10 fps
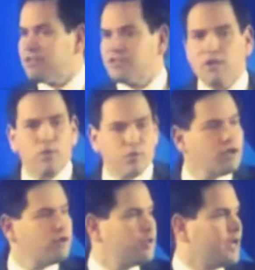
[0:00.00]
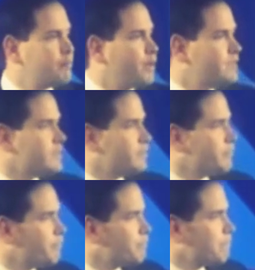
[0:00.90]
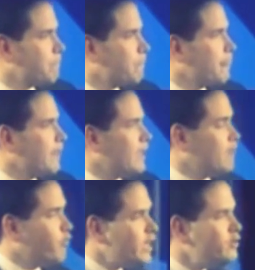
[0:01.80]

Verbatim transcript: me tell you what we're going to do when I'm president. If we